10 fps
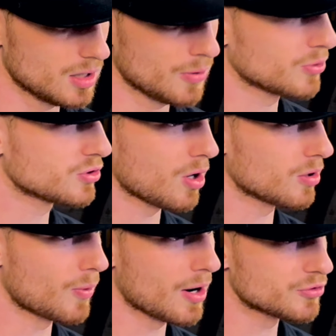It was
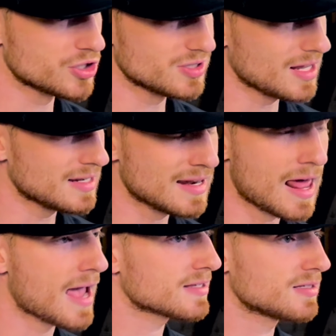all around just a
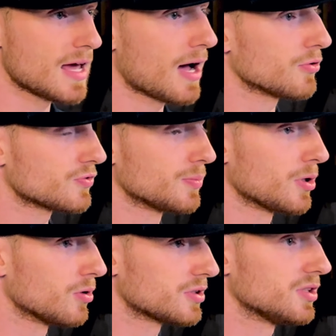nasty house from the
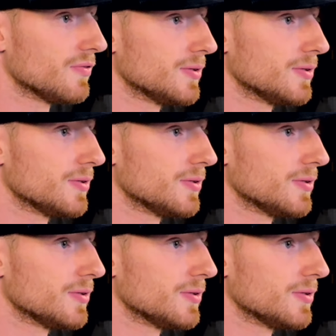looks of